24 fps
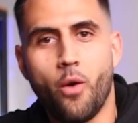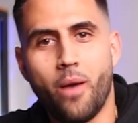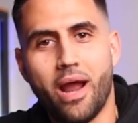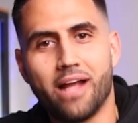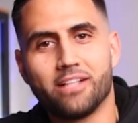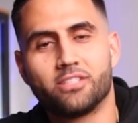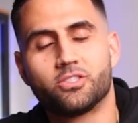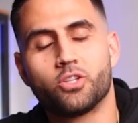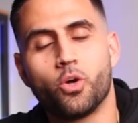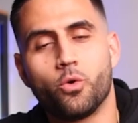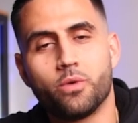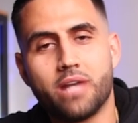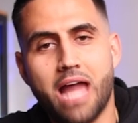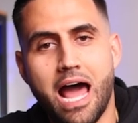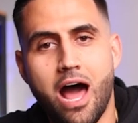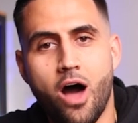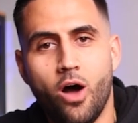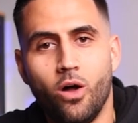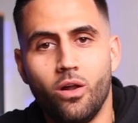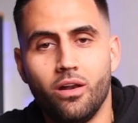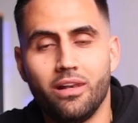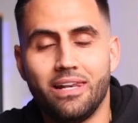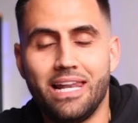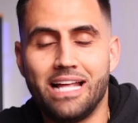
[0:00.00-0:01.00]
All right, so
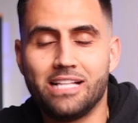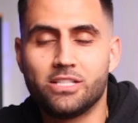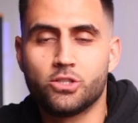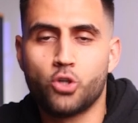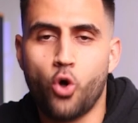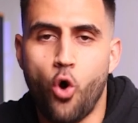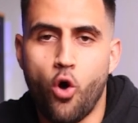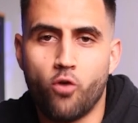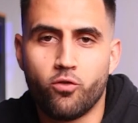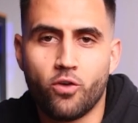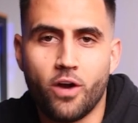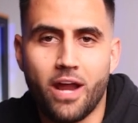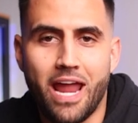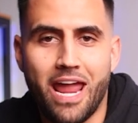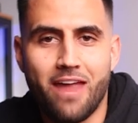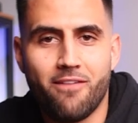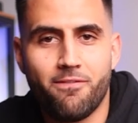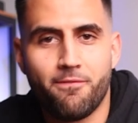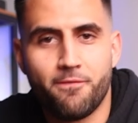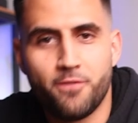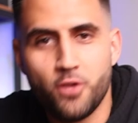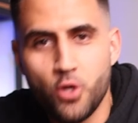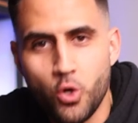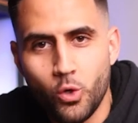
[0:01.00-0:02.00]
now let's go over a
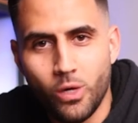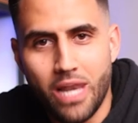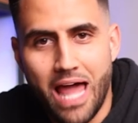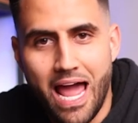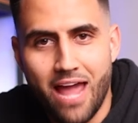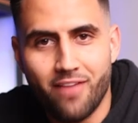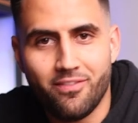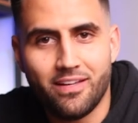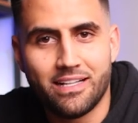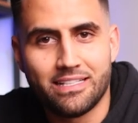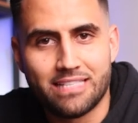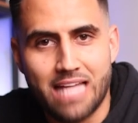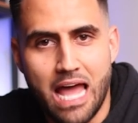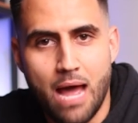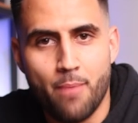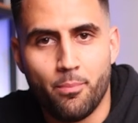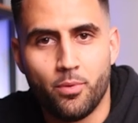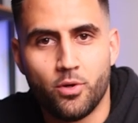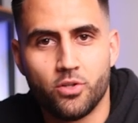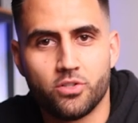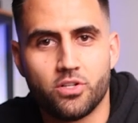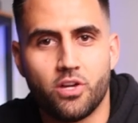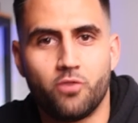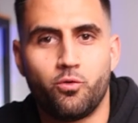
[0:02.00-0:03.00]
few live
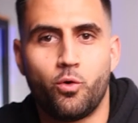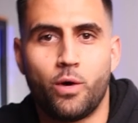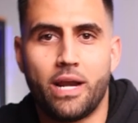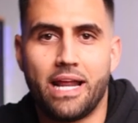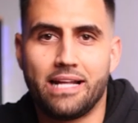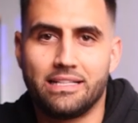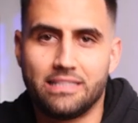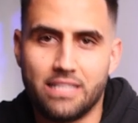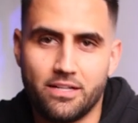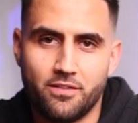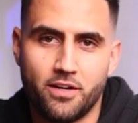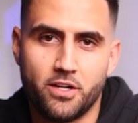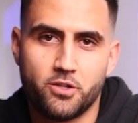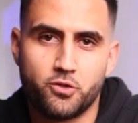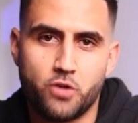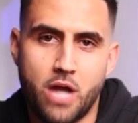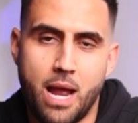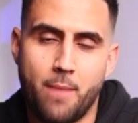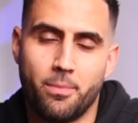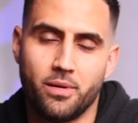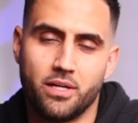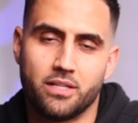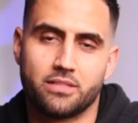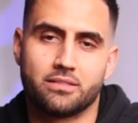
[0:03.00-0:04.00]
examples of what a dividend
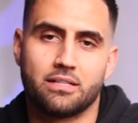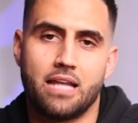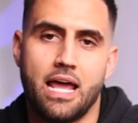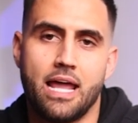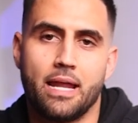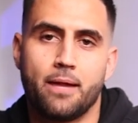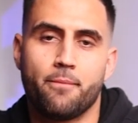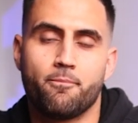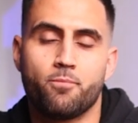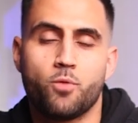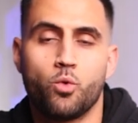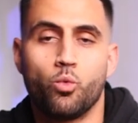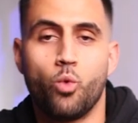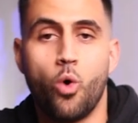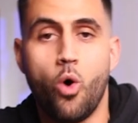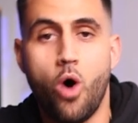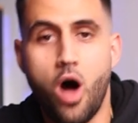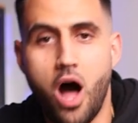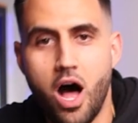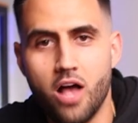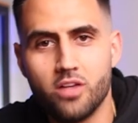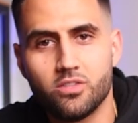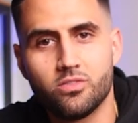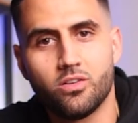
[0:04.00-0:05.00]
trap looks like. We'll
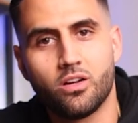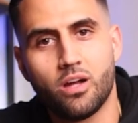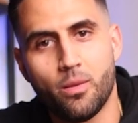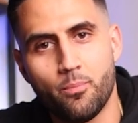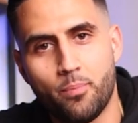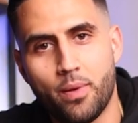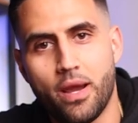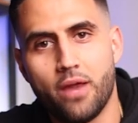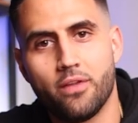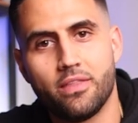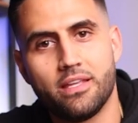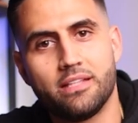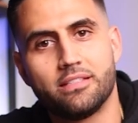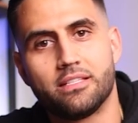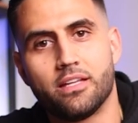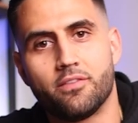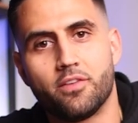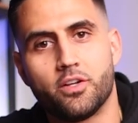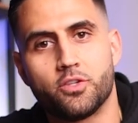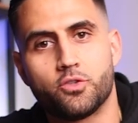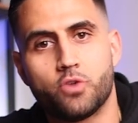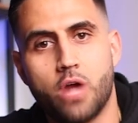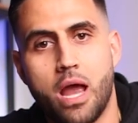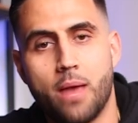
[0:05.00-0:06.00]
also compare these
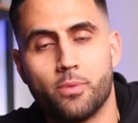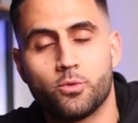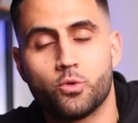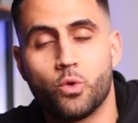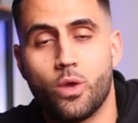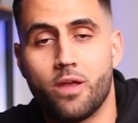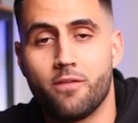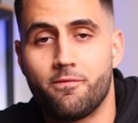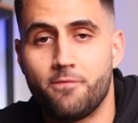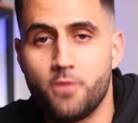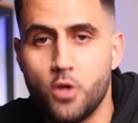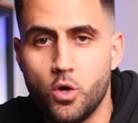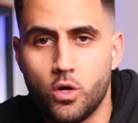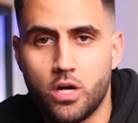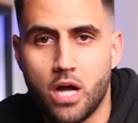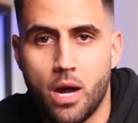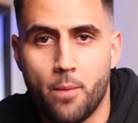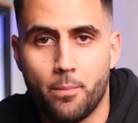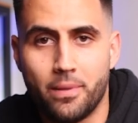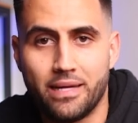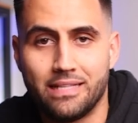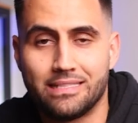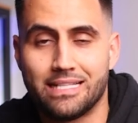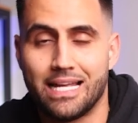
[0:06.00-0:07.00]
dividend traps to a few
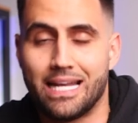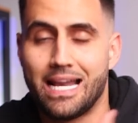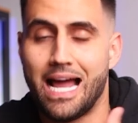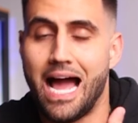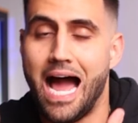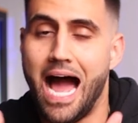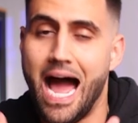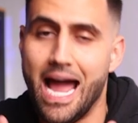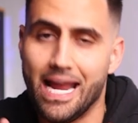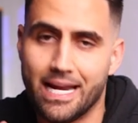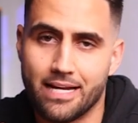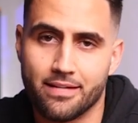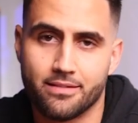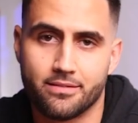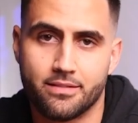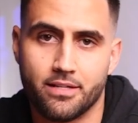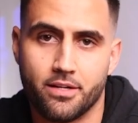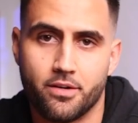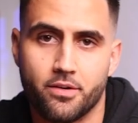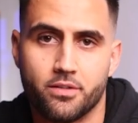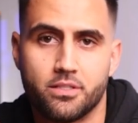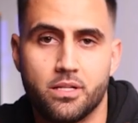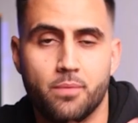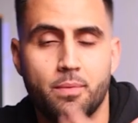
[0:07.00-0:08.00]
companies that I
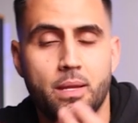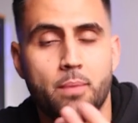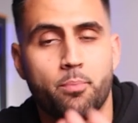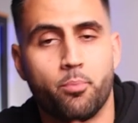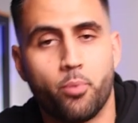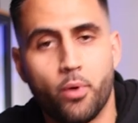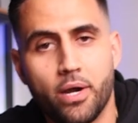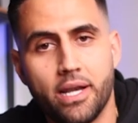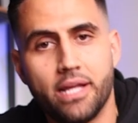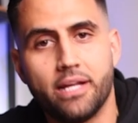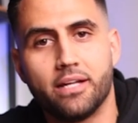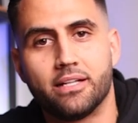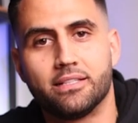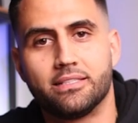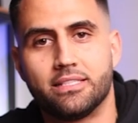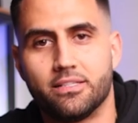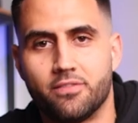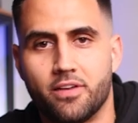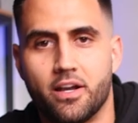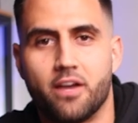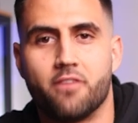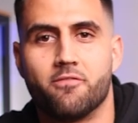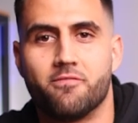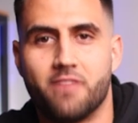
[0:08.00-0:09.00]
consider to be pretty good
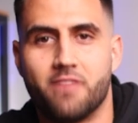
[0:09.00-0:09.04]
dividend